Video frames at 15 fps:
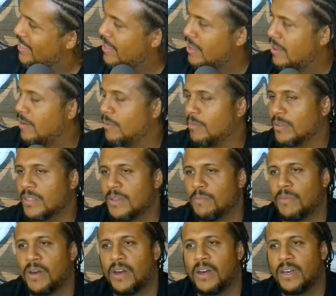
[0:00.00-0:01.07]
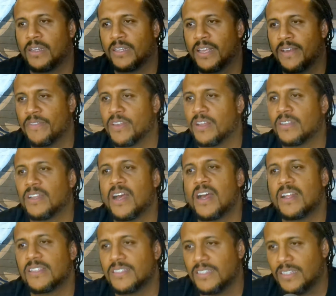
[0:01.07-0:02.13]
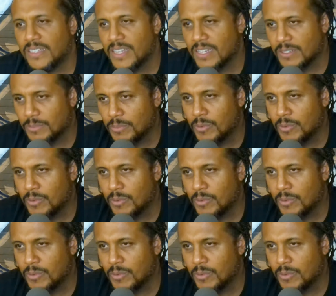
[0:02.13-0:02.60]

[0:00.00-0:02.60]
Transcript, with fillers: Oh, come on! Have y'all not seen Natural